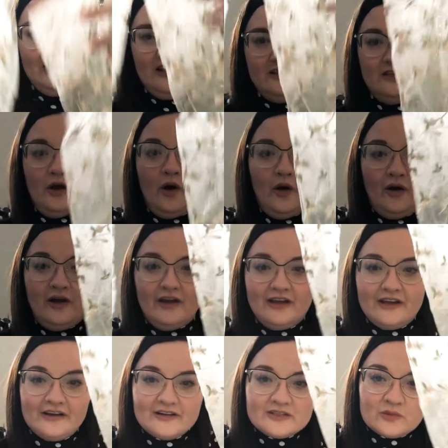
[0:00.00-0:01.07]
So
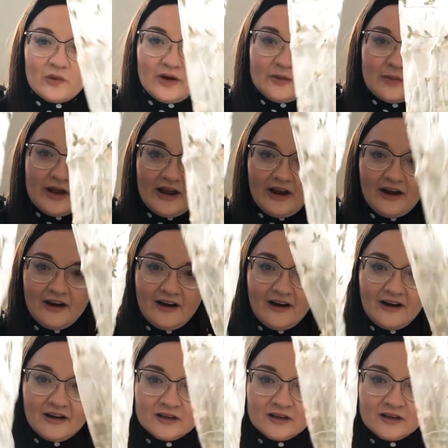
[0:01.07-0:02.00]
here's one pair.